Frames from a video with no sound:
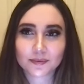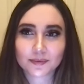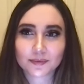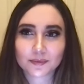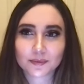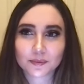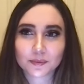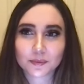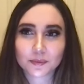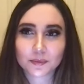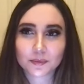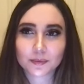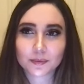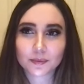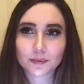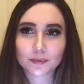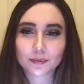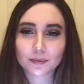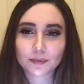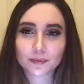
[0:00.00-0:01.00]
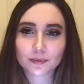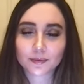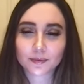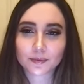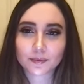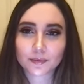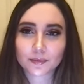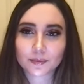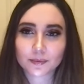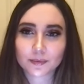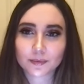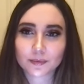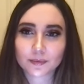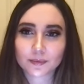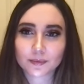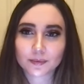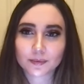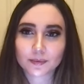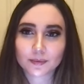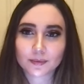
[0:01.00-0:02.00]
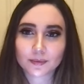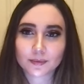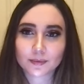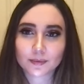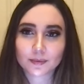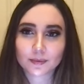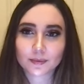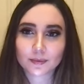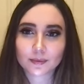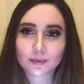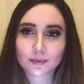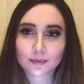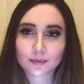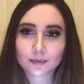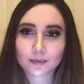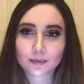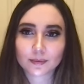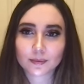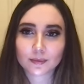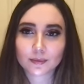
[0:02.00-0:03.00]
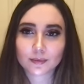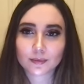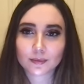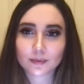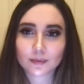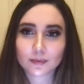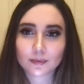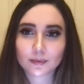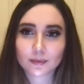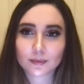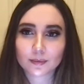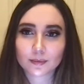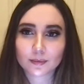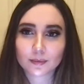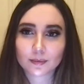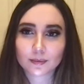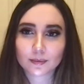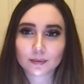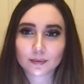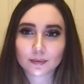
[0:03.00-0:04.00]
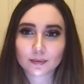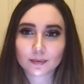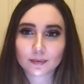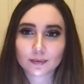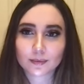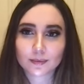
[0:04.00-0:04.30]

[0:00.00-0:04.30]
The person shown says nothing.